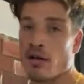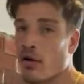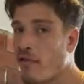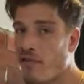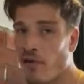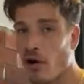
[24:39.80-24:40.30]

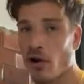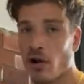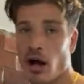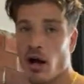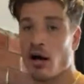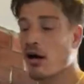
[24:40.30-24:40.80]
Full
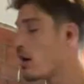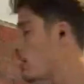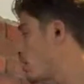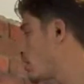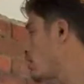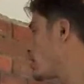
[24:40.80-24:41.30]
uh,
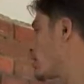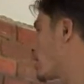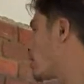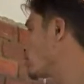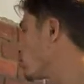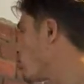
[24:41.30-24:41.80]

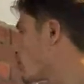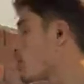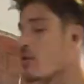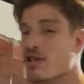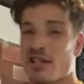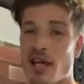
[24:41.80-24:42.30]
aluminum
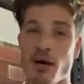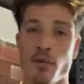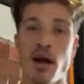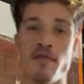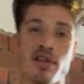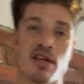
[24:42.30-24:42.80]
or steel,
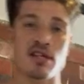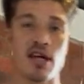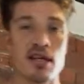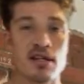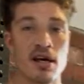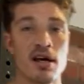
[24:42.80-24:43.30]
whatever this
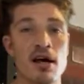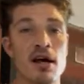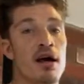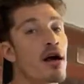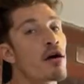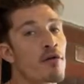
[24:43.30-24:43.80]
is.
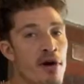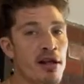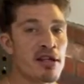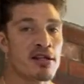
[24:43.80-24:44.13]
Really